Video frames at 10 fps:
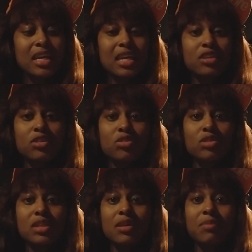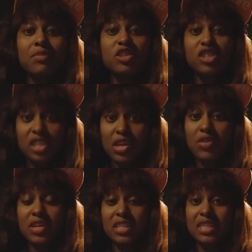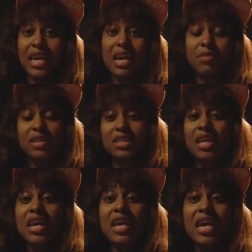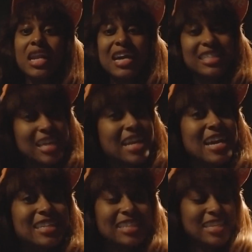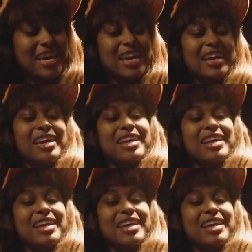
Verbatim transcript: can do some serious damage and i say that to say